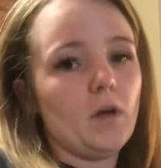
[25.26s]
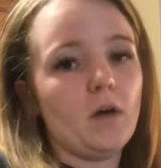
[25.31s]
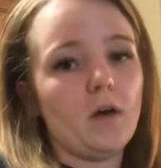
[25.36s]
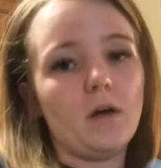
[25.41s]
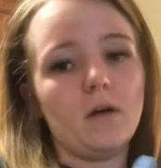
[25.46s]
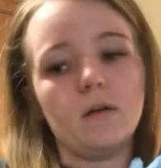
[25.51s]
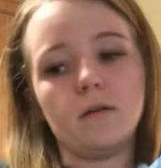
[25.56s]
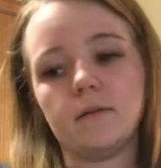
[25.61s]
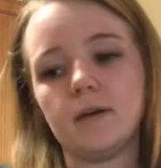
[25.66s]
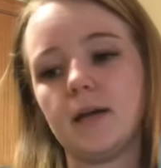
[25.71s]

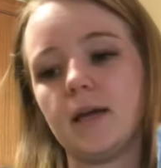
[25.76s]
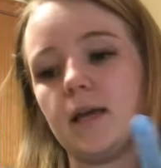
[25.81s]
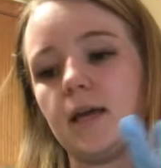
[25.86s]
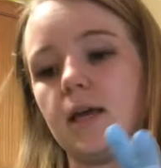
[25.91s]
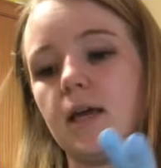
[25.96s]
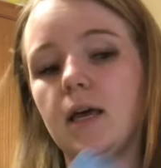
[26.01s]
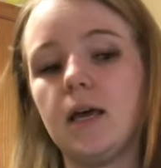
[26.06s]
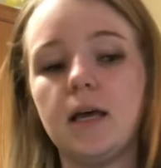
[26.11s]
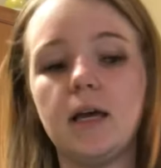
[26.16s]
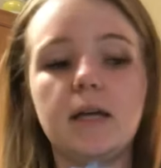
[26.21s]
Alright,
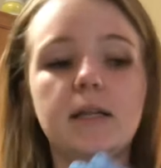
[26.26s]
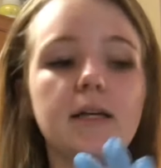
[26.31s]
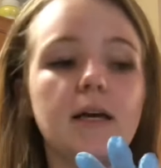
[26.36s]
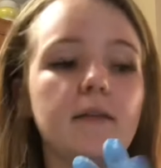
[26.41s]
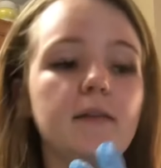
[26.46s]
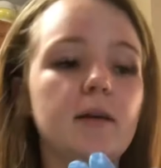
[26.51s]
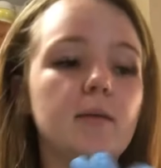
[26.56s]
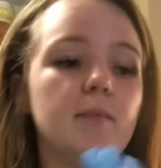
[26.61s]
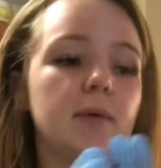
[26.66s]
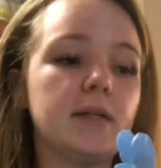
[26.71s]
and now
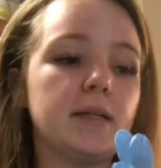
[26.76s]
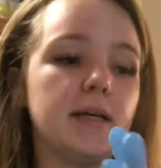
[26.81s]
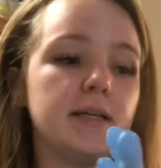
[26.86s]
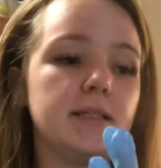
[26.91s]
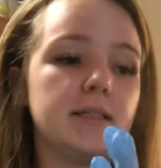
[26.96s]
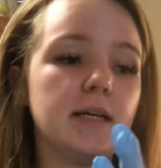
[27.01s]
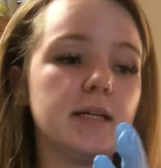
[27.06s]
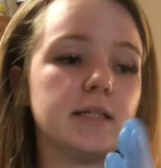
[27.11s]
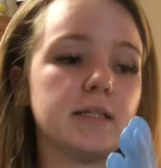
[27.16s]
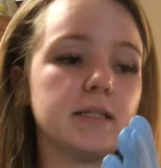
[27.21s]
that my
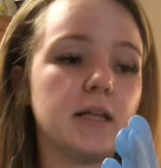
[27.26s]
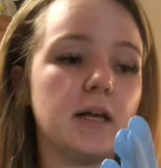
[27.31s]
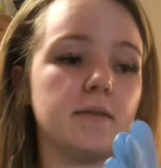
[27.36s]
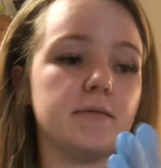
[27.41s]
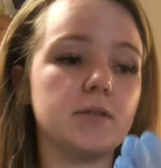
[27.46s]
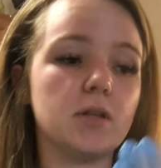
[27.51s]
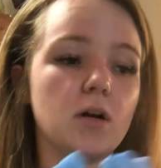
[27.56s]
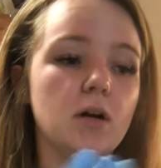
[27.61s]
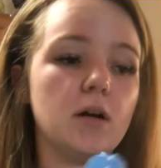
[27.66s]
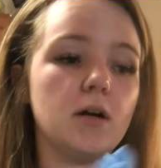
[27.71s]
latex gloves
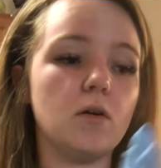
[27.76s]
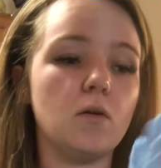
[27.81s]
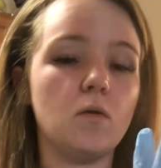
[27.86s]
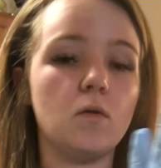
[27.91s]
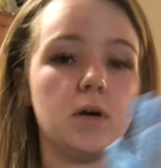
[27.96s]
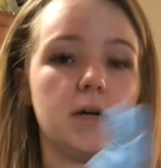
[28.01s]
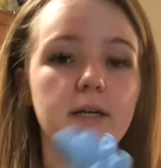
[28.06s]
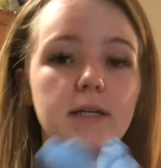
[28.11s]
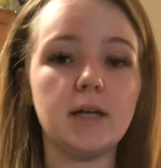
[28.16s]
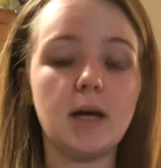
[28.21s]
are on,